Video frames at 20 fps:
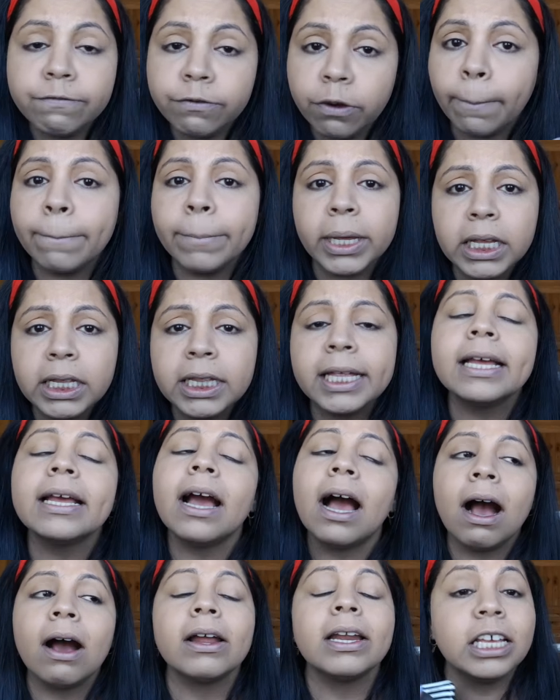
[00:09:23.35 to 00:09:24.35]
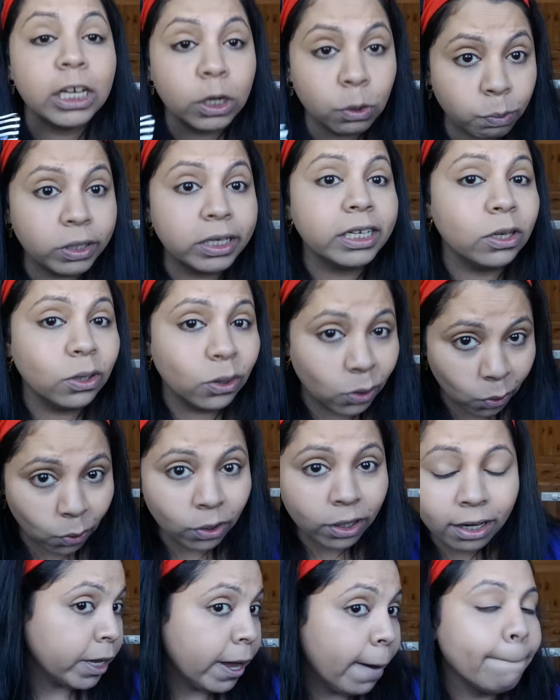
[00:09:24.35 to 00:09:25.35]
For me they are equally
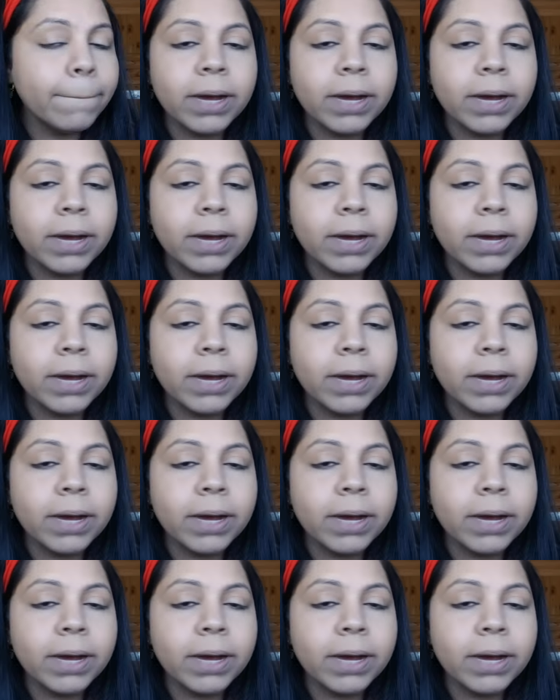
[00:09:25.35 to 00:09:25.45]
good,